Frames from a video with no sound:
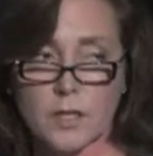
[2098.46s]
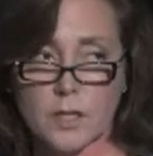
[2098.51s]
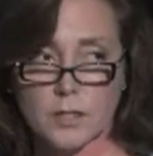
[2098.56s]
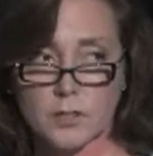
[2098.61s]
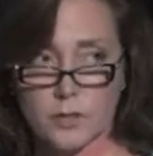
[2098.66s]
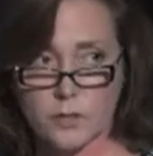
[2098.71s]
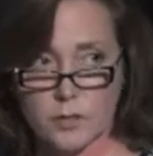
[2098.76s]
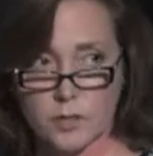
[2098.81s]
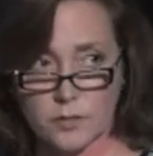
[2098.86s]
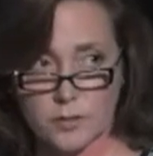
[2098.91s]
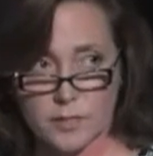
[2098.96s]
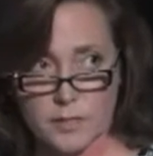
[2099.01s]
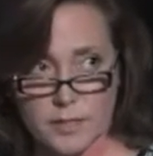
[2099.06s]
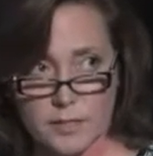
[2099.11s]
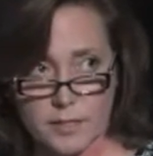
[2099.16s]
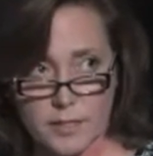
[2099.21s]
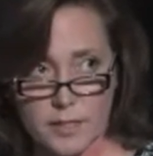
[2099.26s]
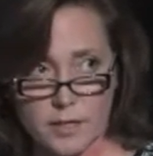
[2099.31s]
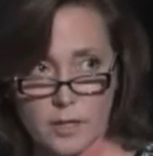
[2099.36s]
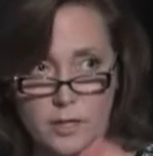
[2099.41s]
and you notice I
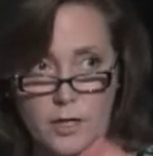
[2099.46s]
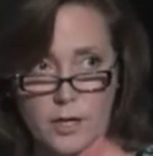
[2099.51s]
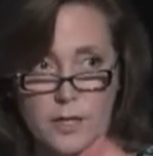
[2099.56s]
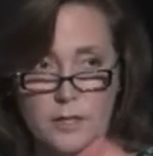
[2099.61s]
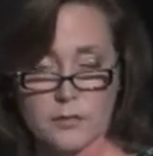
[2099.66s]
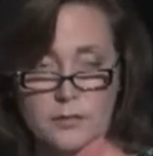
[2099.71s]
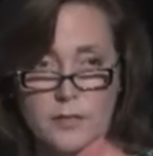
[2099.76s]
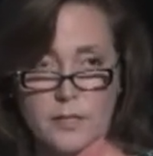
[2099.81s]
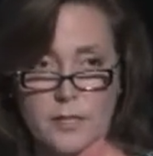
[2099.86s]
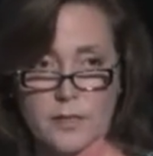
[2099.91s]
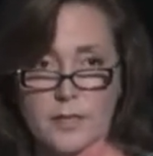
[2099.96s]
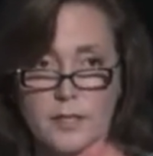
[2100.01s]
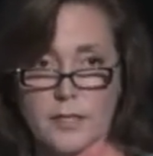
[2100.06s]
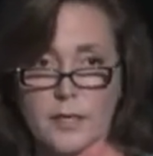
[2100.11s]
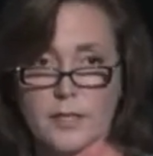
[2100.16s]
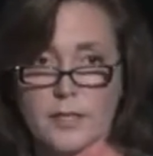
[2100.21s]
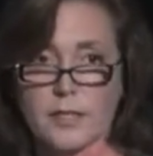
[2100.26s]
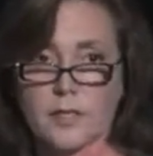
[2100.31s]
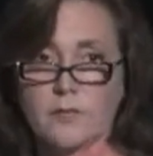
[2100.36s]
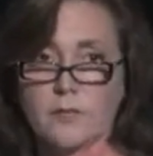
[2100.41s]
say our house, I think
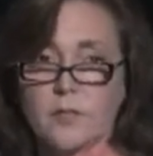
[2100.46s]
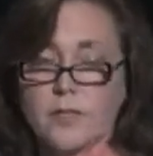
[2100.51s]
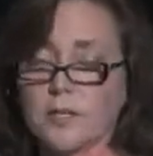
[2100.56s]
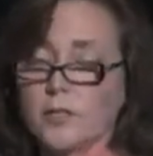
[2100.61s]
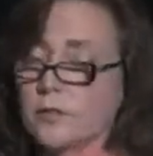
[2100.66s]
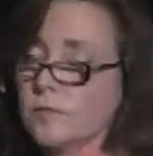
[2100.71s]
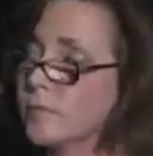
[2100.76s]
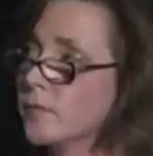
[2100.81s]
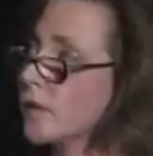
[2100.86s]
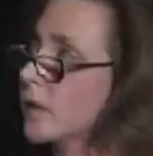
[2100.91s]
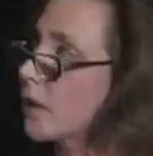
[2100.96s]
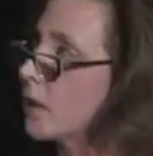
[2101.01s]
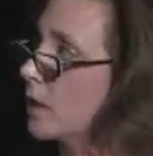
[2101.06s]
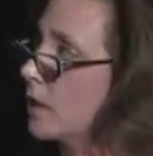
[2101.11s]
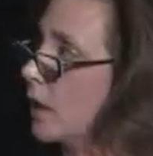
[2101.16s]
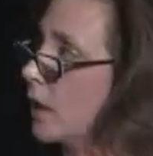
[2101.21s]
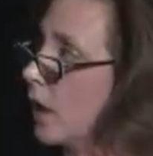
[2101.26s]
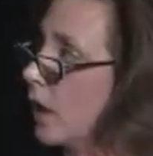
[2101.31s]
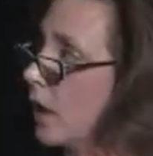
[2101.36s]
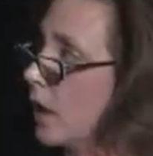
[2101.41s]
I live there,
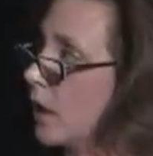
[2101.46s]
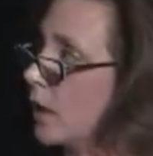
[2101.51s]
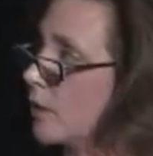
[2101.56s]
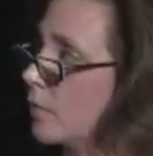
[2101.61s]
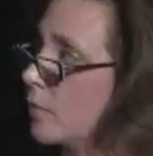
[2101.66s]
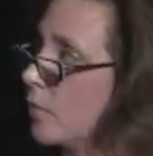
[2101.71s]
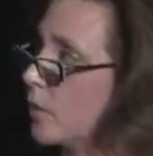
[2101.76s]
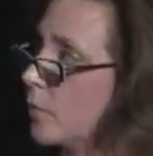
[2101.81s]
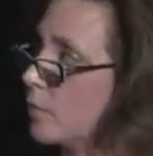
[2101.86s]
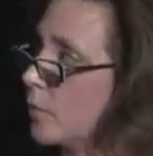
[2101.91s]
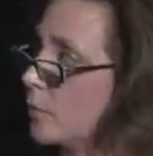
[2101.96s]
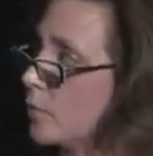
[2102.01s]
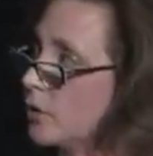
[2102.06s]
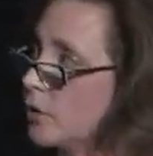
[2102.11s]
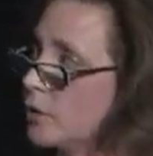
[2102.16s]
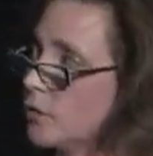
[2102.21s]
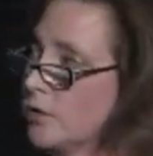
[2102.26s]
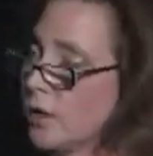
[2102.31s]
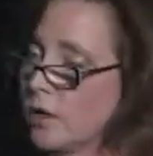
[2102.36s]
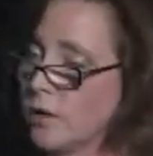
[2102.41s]
Um, but when
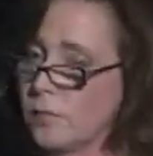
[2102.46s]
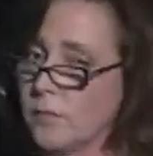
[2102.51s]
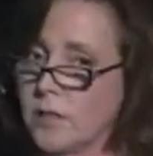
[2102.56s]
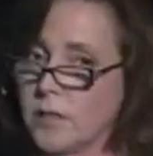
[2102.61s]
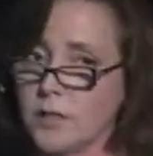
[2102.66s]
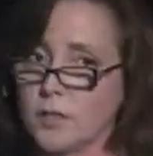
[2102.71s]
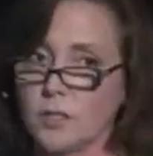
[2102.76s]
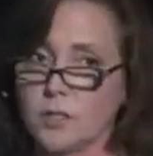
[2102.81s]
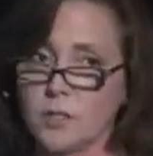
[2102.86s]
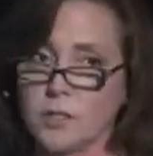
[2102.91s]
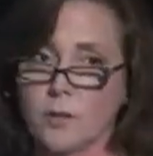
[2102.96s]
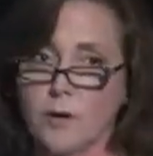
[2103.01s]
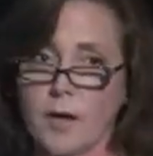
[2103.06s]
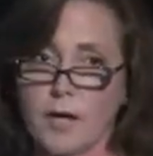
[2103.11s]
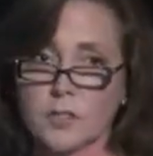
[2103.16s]
you come in, you